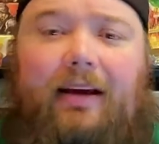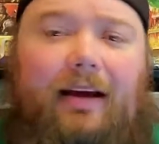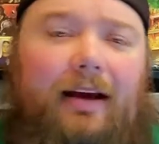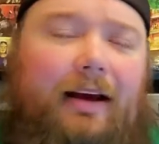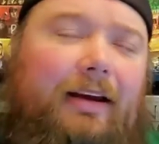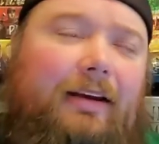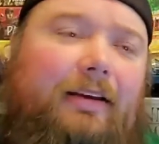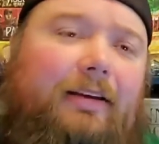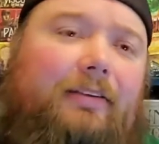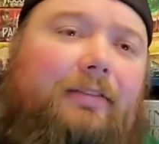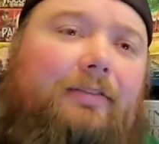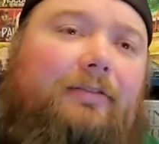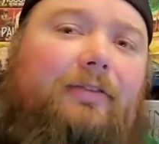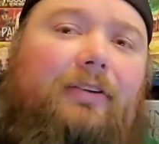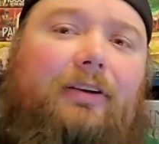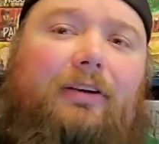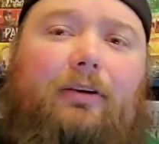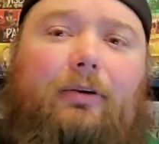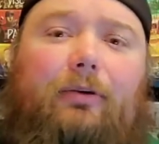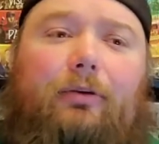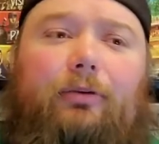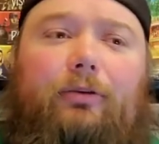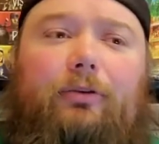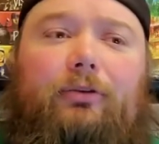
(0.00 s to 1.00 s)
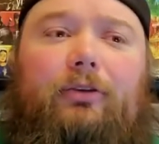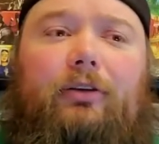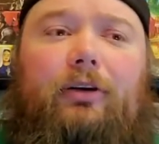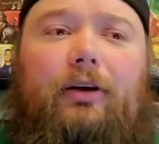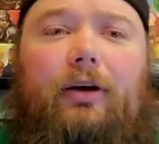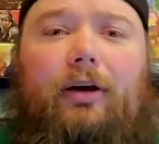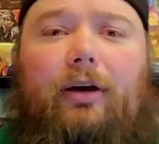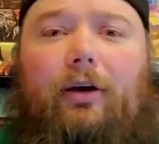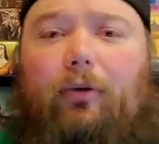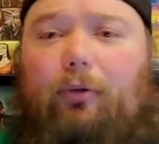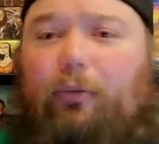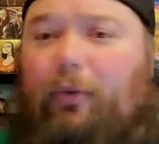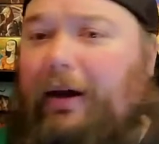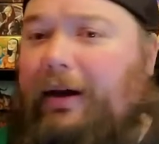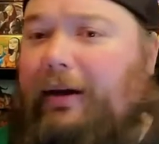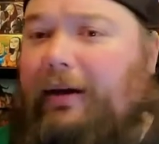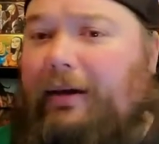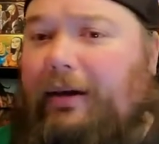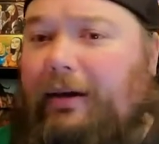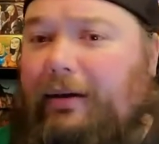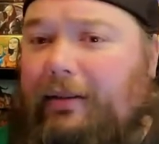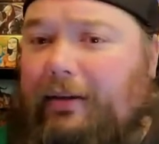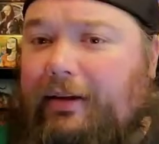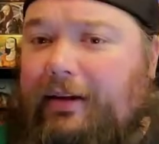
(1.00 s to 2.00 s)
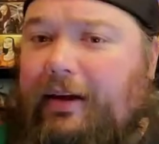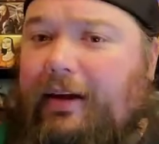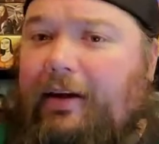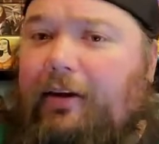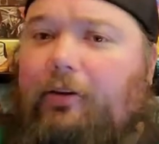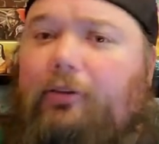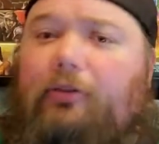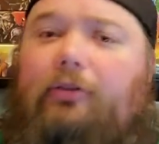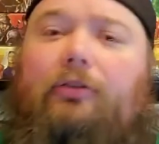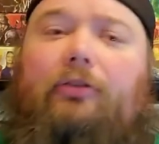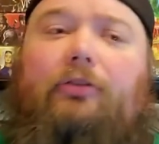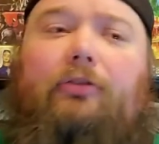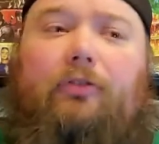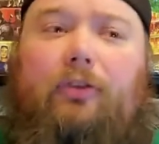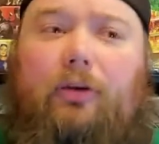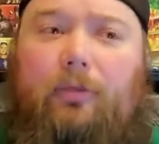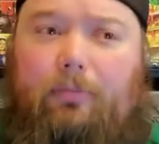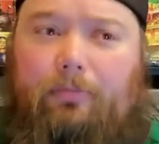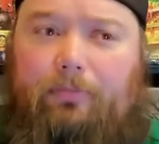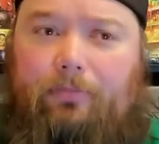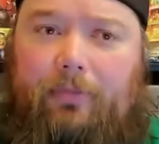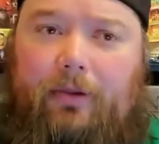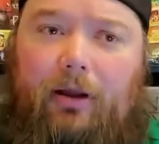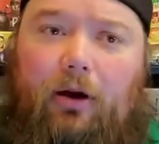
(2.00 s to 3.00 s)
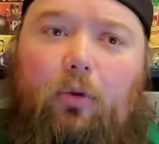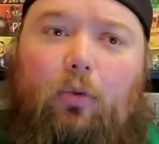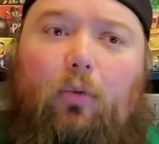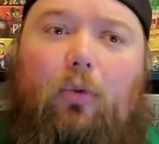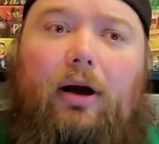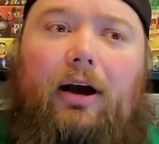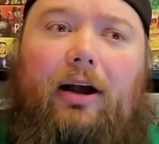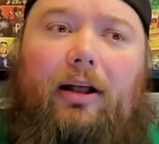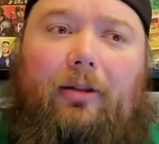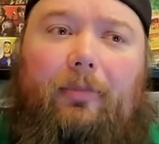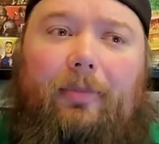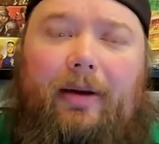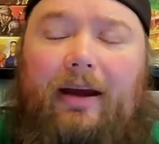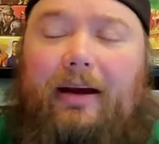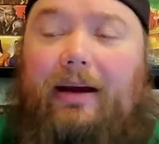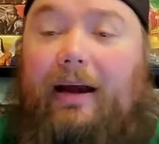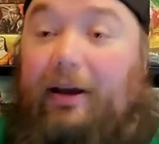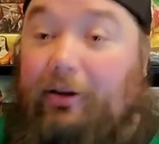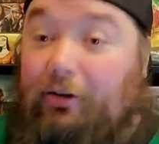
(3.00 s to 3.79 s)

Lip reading: I have videos ranking the characters from a while back.